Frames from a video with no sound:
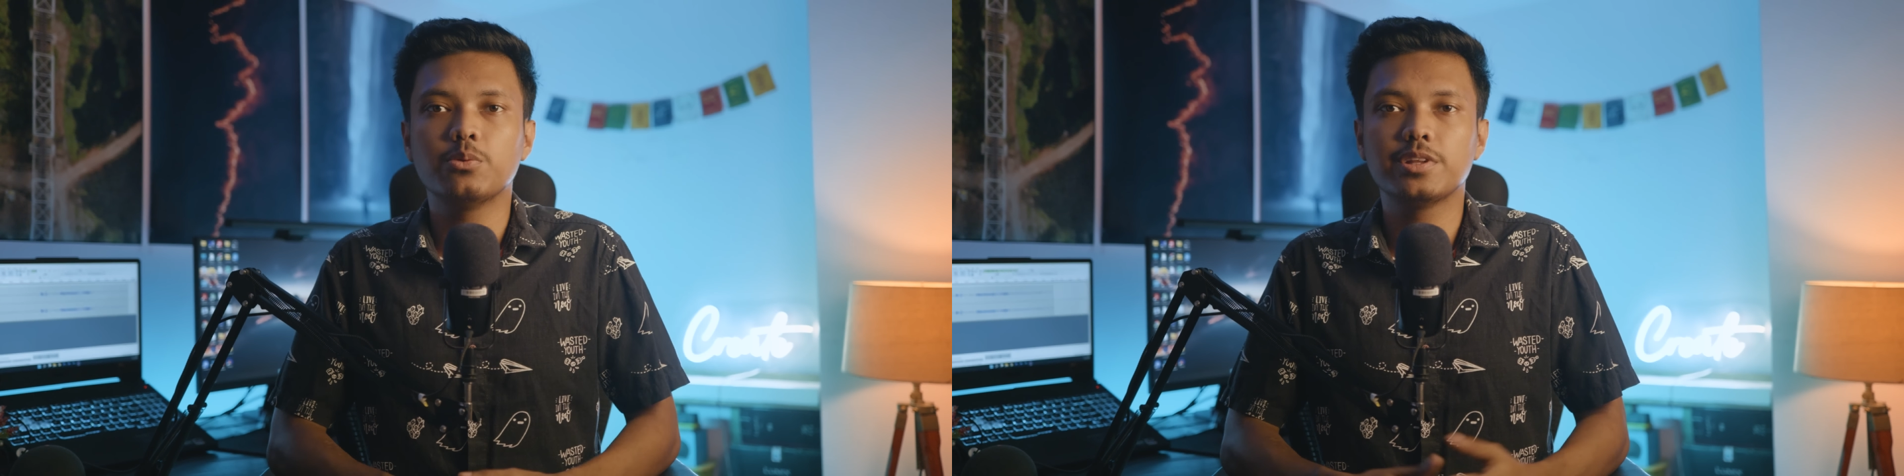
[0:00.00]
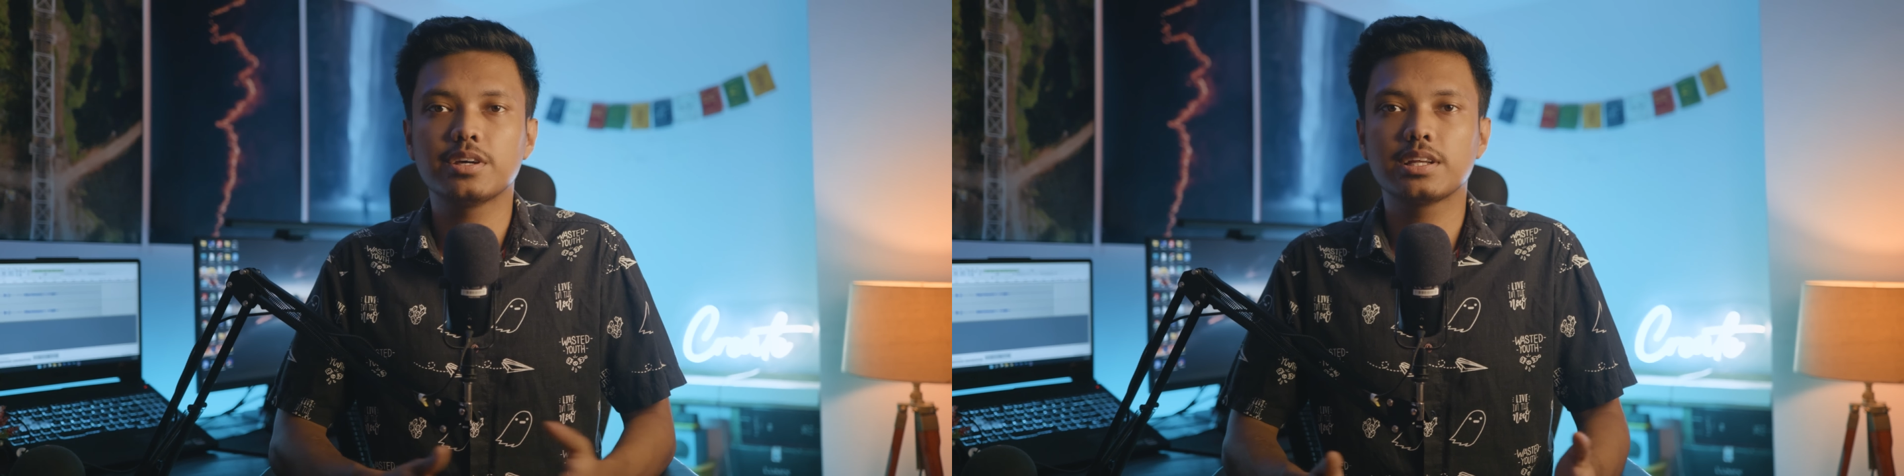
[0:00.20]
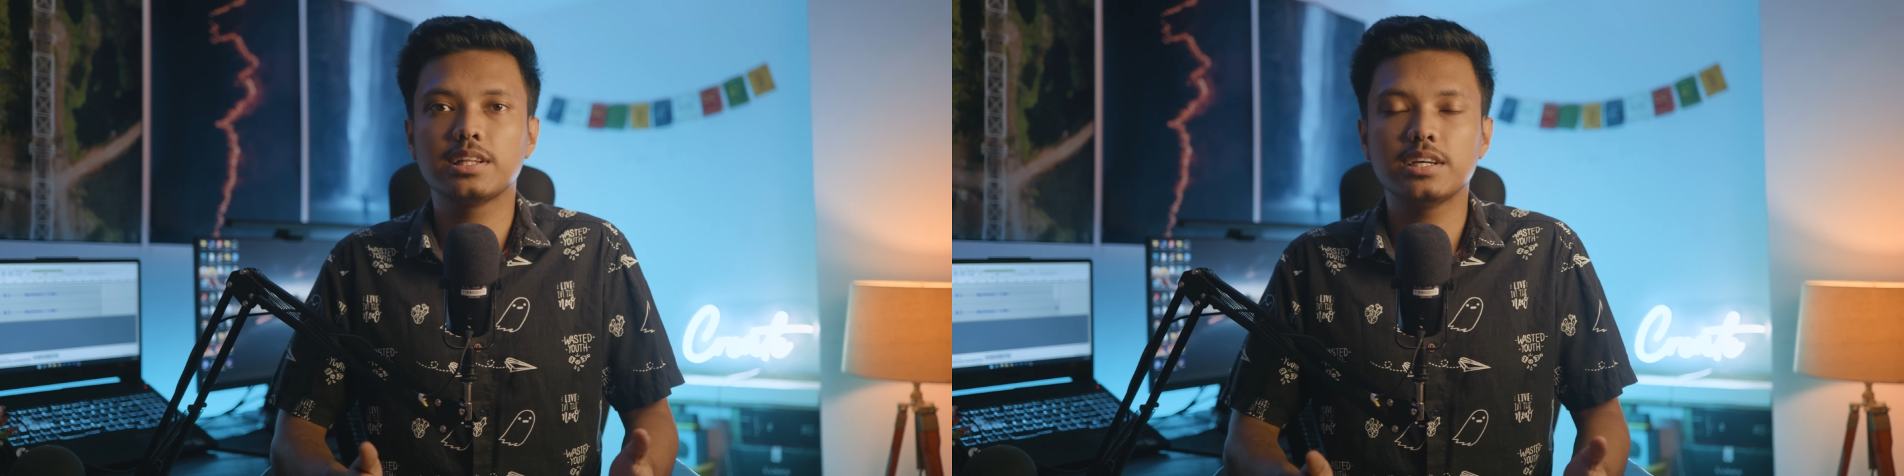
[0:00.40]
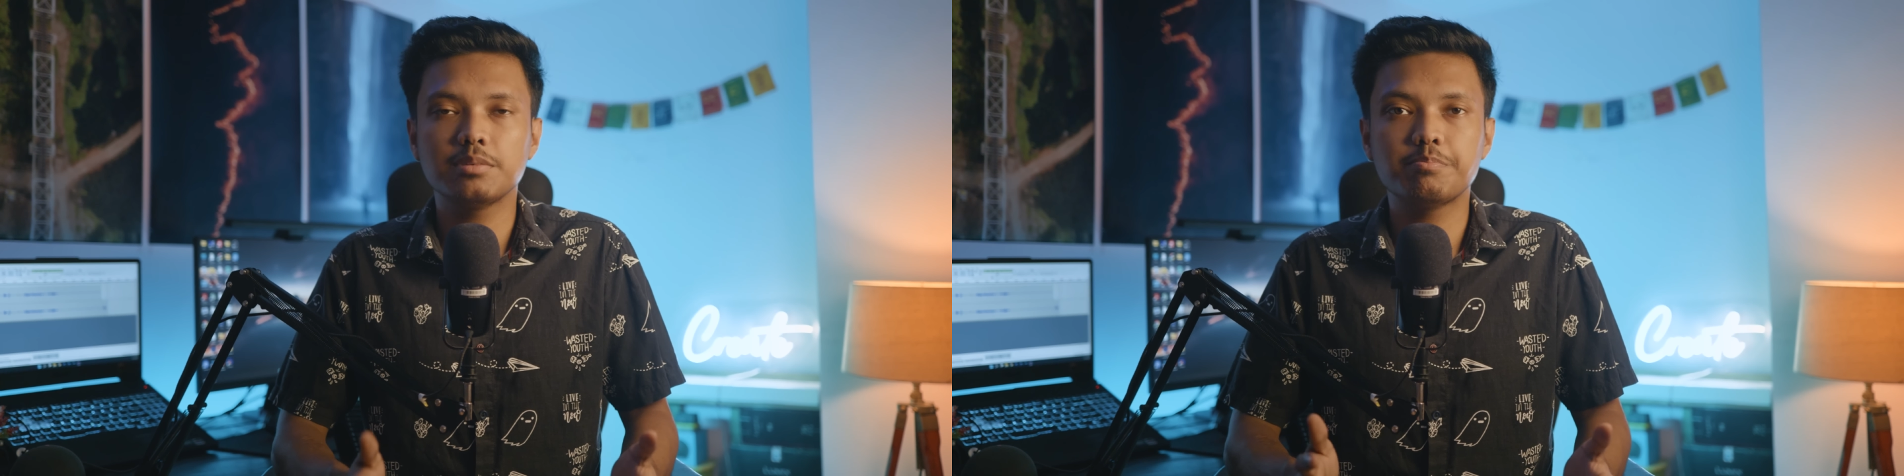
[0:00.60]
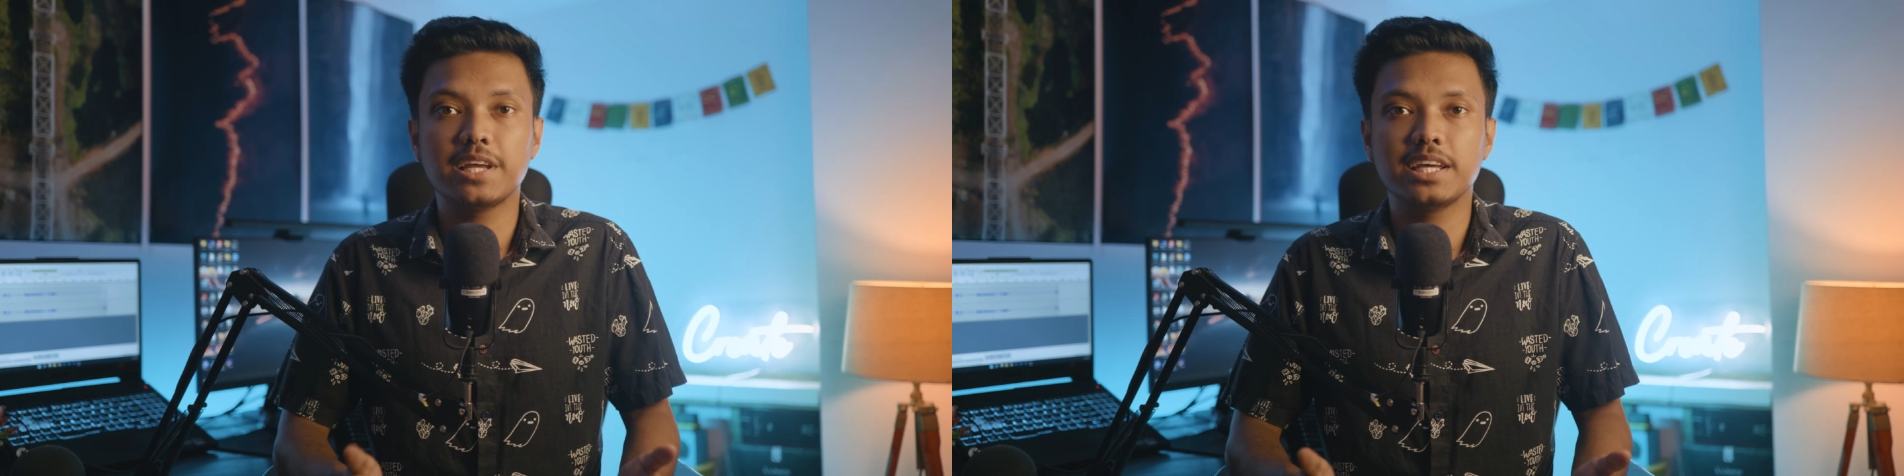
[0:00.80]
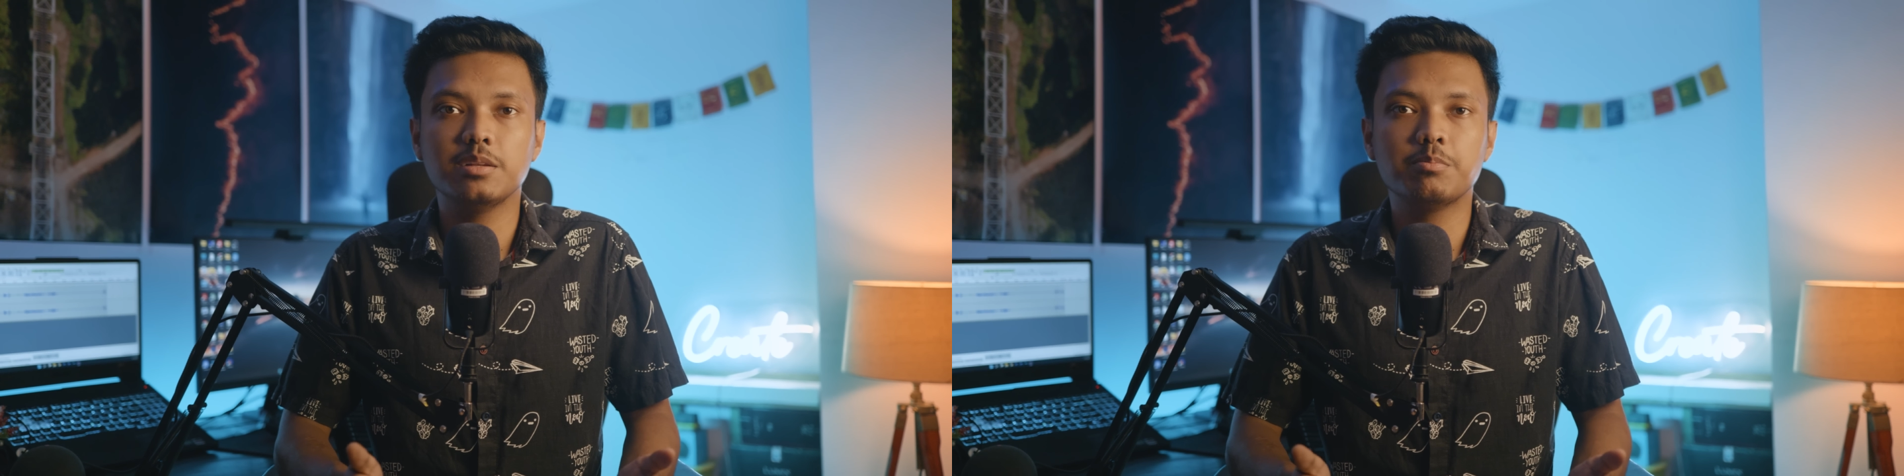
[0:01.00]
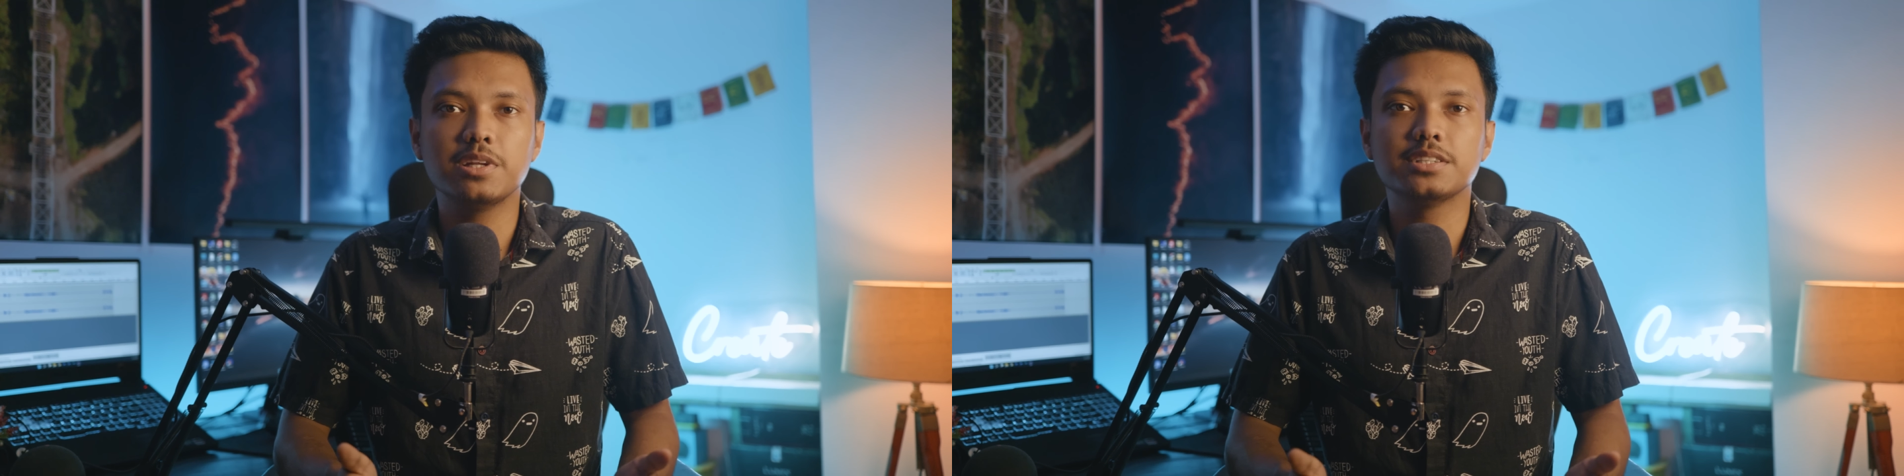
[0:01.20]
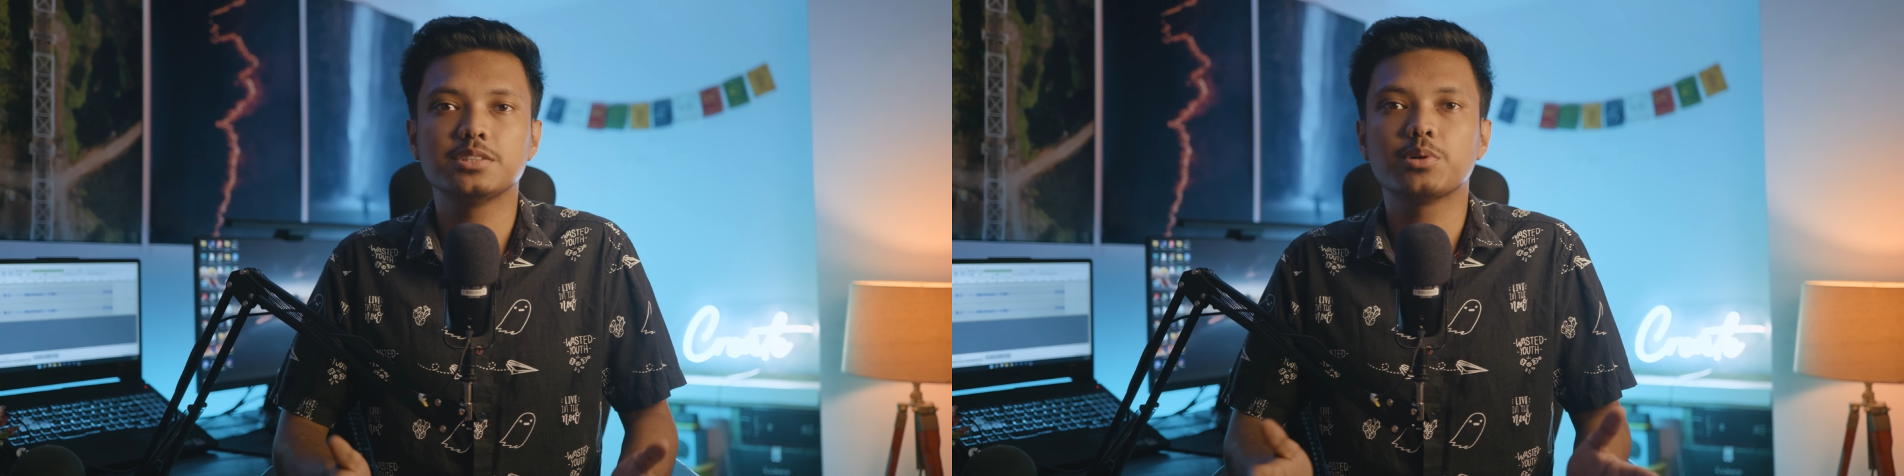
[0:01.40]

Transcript: With a clear plan in place,